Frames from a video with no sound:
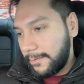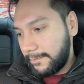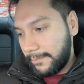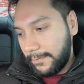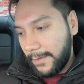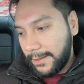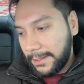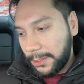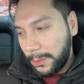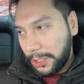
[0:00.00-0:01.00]

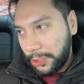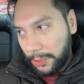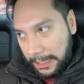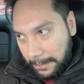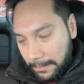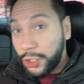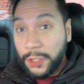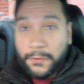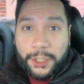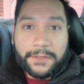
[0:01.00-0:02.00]
Nothing too extreme.
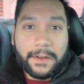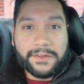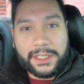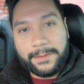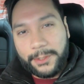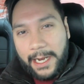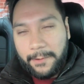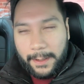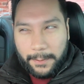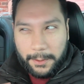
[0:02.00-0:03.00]
So of course, if you have steep
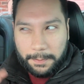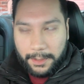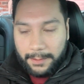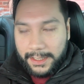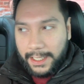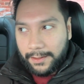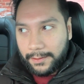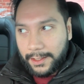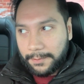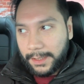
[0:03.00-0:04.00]
driveway, you're pretty much out of
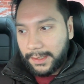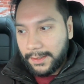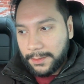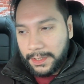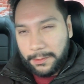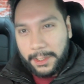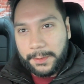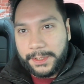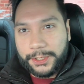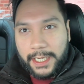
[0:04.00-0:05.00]
luck, because with the rear
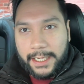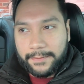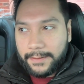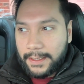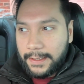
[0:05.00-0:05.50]
wheel drive,